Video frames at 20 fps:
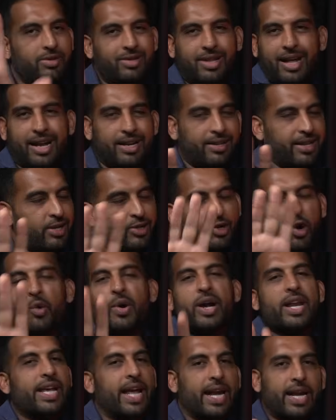That's
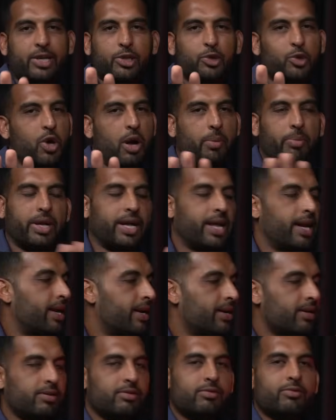already getting too
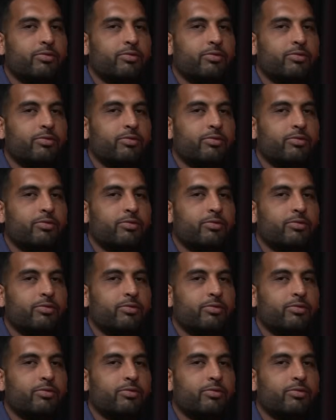complicated.